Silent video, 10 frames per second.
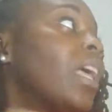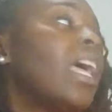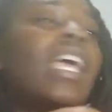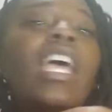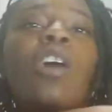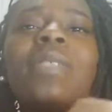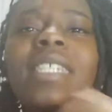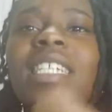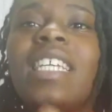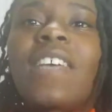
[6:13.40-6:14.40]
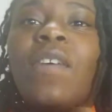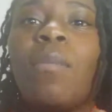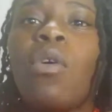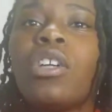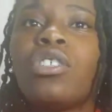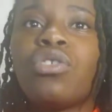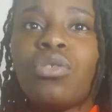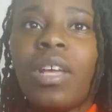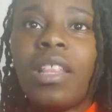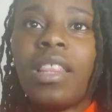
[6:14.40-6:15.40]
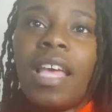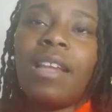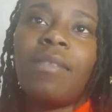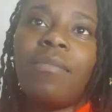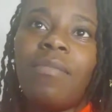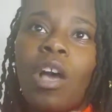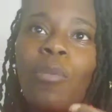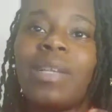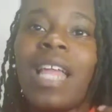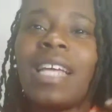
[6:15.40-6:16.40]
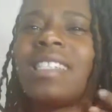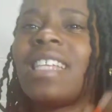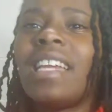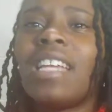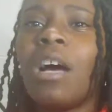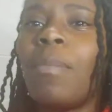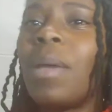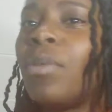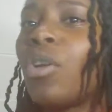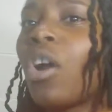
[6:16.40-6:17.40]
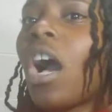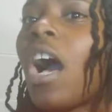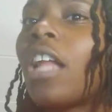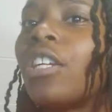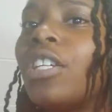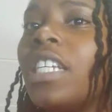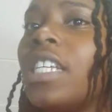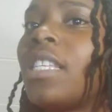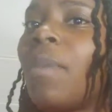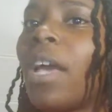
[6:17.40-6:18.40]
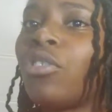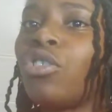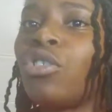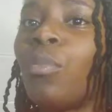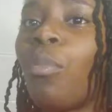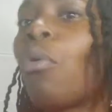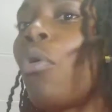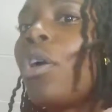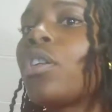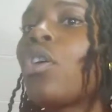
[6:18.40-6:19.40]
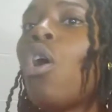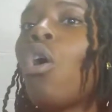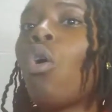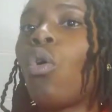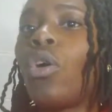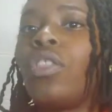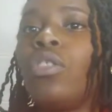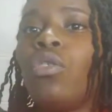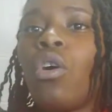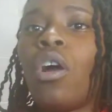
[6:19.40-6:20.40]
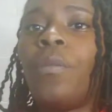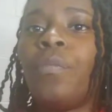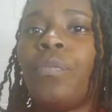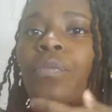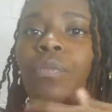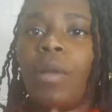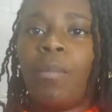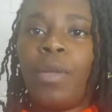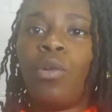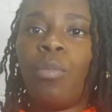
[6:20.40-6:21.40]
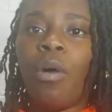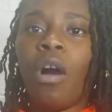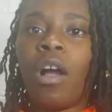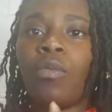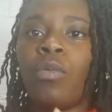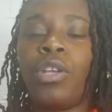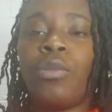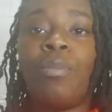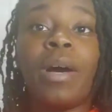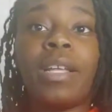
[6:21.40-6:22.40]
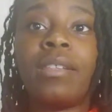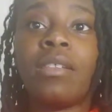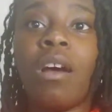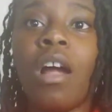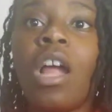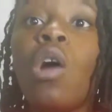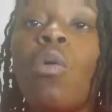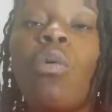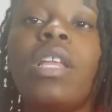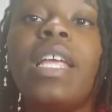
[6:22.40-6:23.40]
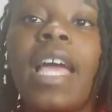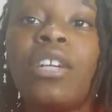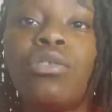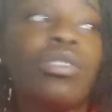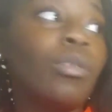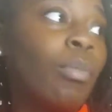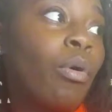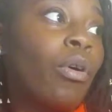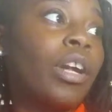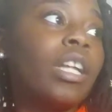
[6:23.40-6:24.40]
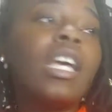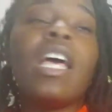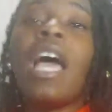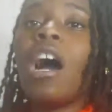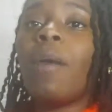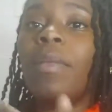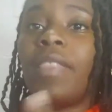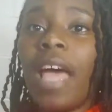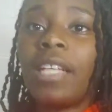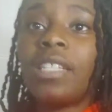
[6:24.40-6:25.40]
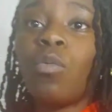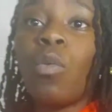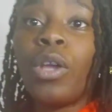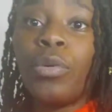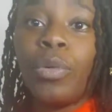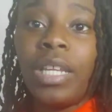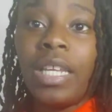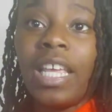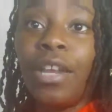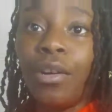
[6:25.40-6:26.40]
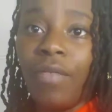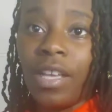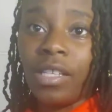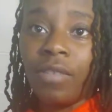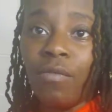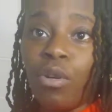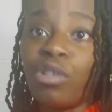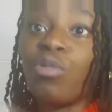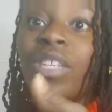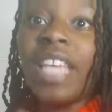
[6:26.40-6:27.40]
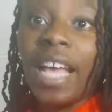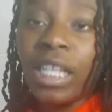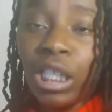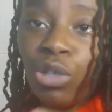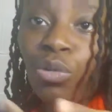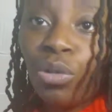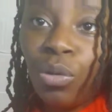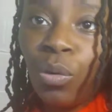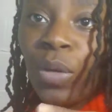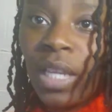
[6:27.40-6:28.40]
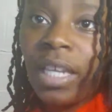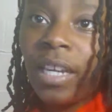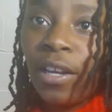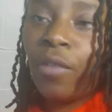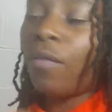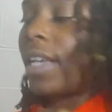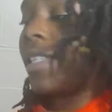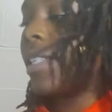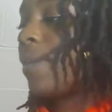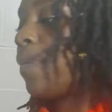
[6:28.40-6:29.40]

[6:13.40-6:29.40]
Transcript: It helps it to give it more strength and help it like stand up. Maybe your collar needs some extra support, or your middle part where your buttons are will need extra support. And that's what you would need interfacing for. So yes, you do need interfacing.